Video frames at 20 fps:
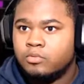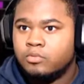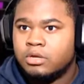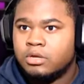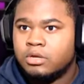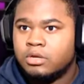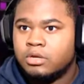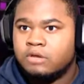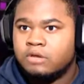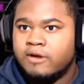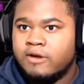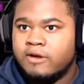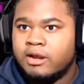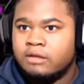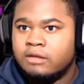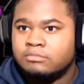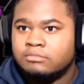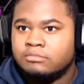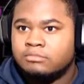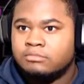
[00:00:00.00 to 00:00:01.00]
good right
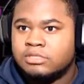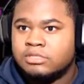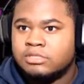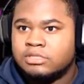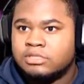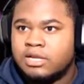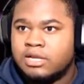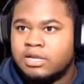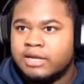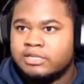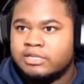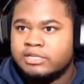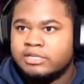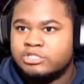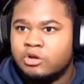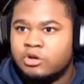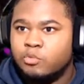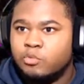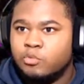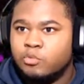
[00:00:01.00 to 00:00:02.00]
now. Just collect these
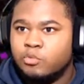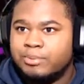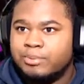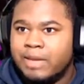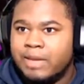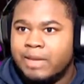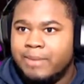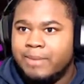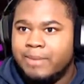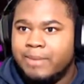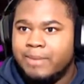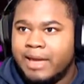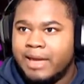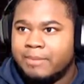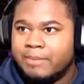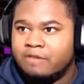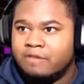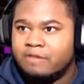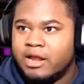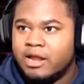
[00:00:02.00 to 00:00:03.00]
joints. We're playing
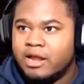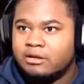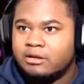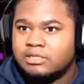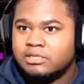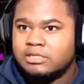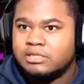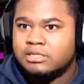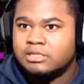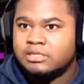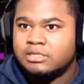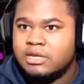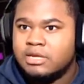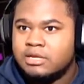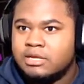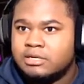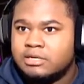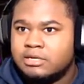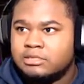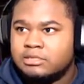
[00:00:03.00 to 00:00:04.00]
Pac-Man right now. This
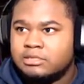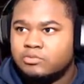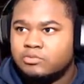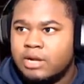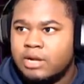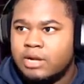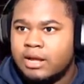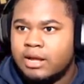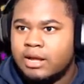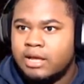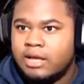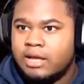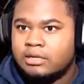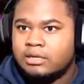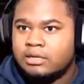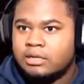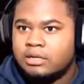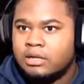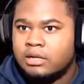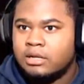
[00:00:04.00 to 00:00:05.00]
this is what I got
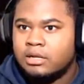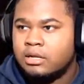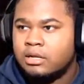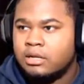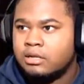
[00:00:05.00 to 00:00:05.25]
the uh